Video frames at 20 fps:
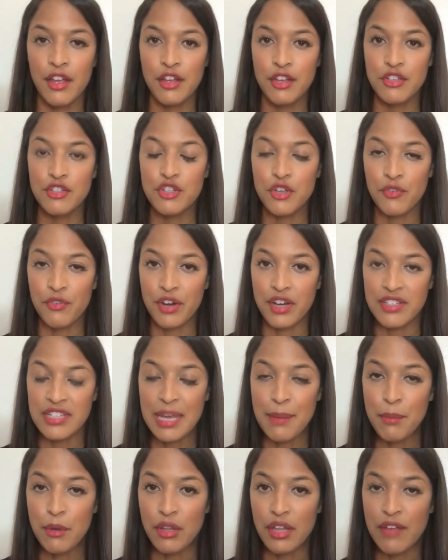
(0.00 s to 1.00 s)
So for
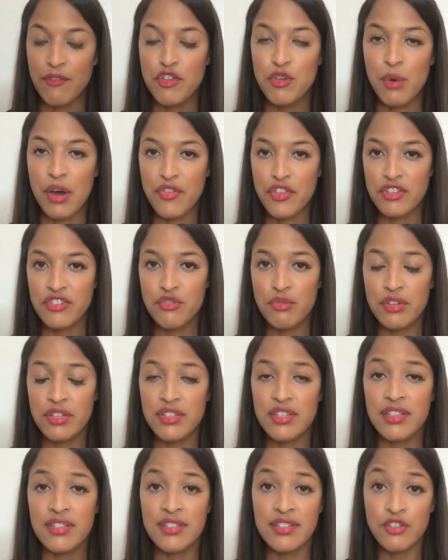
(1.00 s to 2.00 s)
example, if you want the student
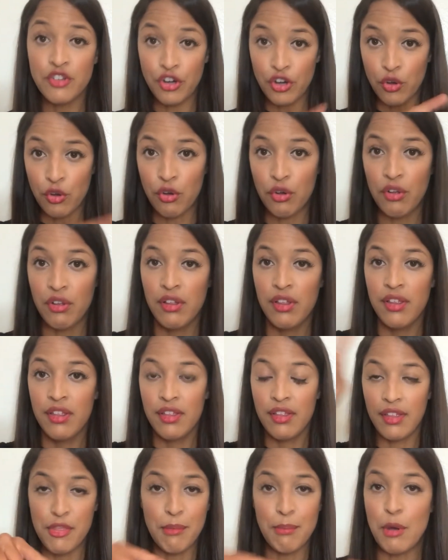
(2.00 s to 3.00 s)
to circle
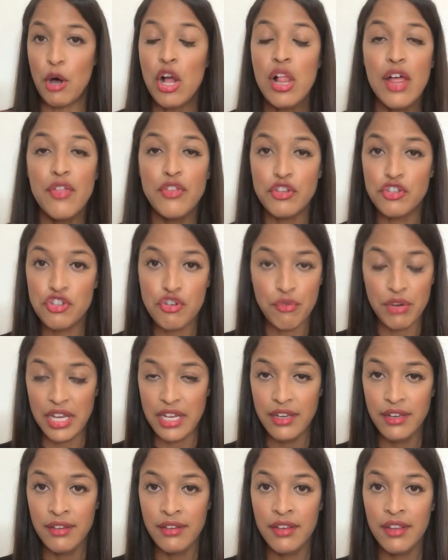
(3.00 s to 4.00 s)
the ball on the
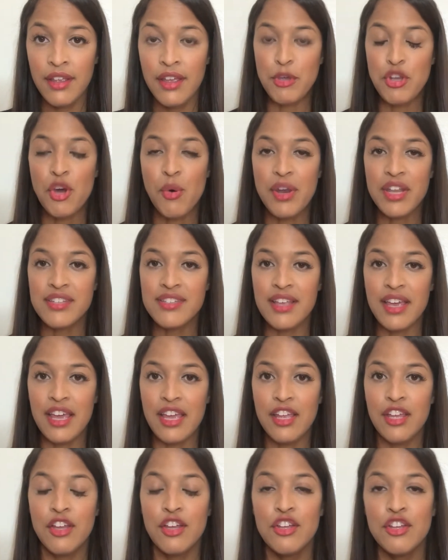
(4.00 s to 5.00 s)
screen, you don't want to
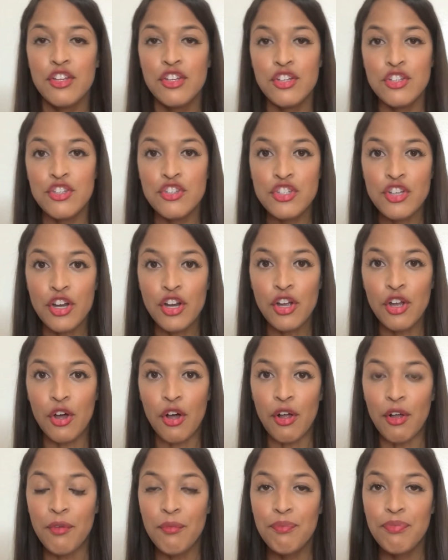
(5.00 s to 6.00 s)
say
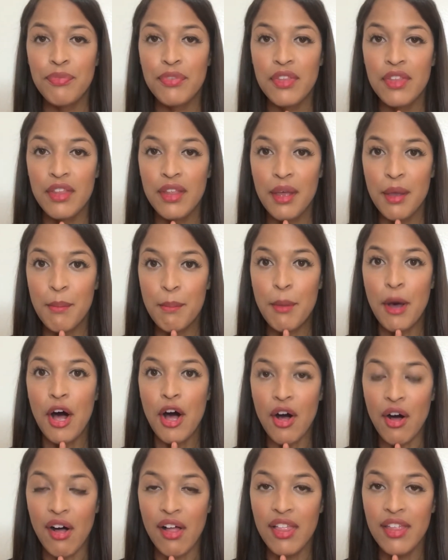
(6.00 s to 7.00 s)
circle
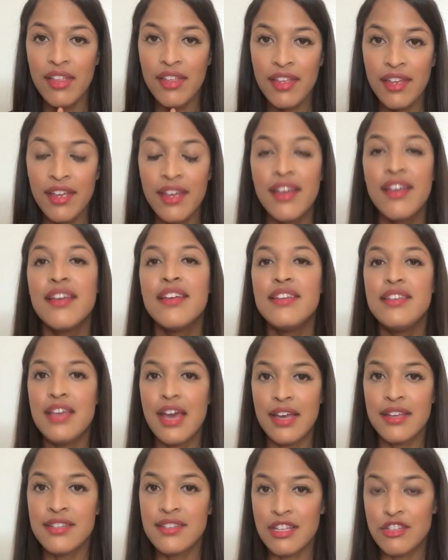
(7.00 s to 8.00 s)
ball.
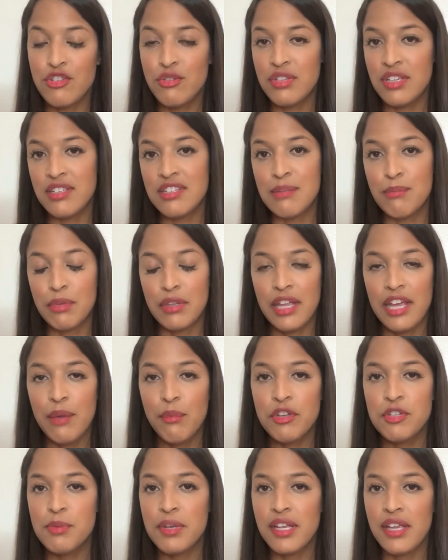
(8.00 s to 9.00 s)
Yes, that's using simple
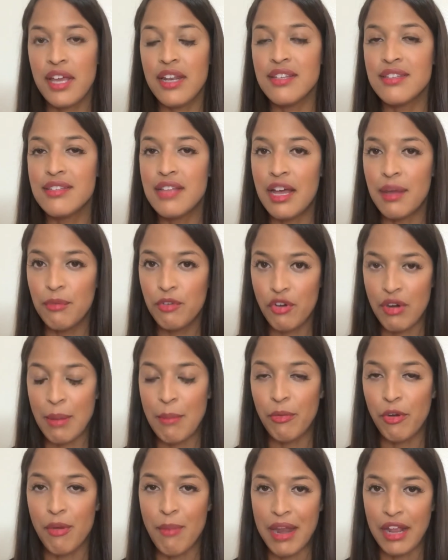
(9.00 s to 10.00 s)
language, but again, it's not
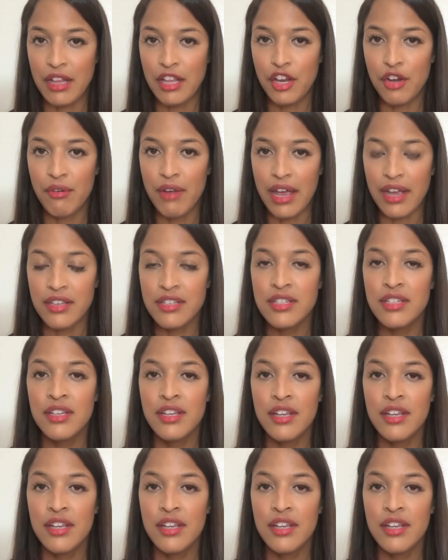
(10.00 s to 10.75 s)
grammatically correct.